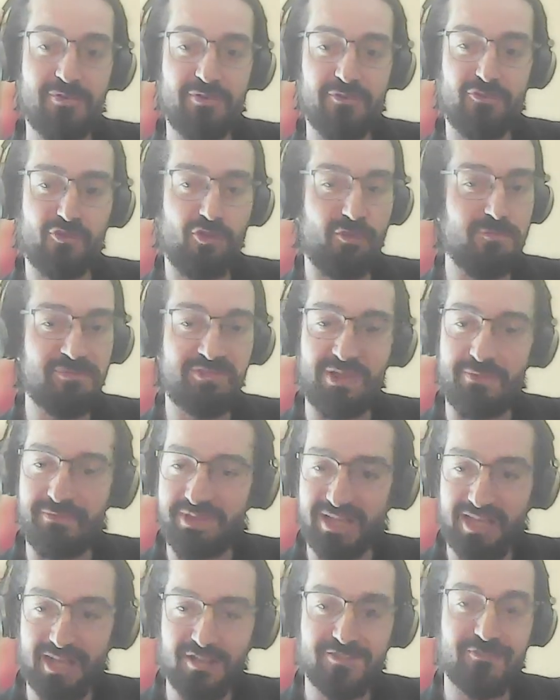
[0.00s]
perform
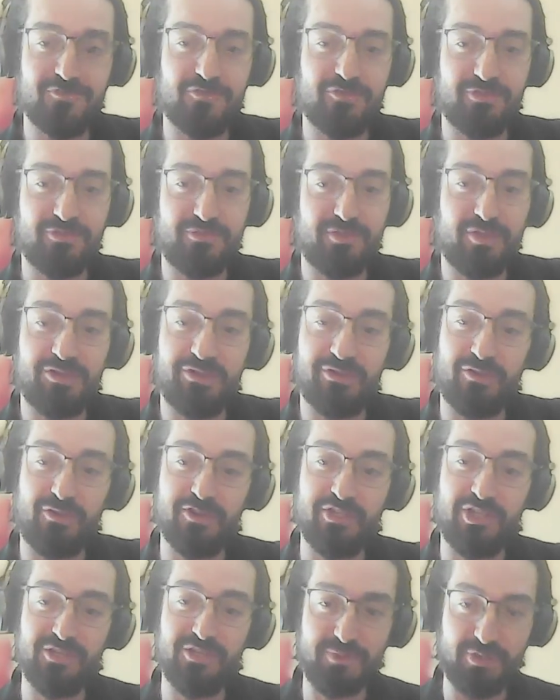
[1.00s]
something else in front of your
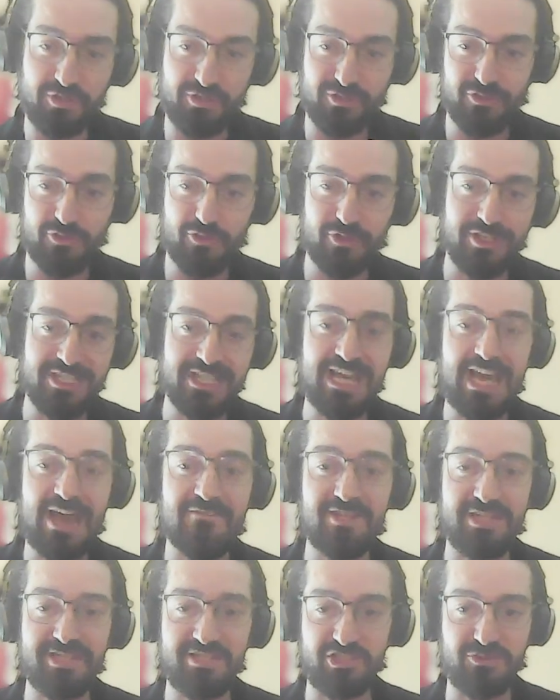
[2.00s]
audience because you already
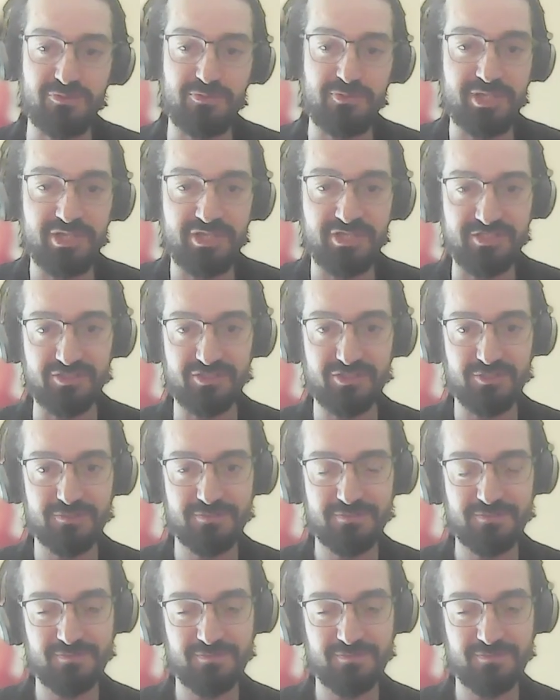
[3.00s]
have that experience?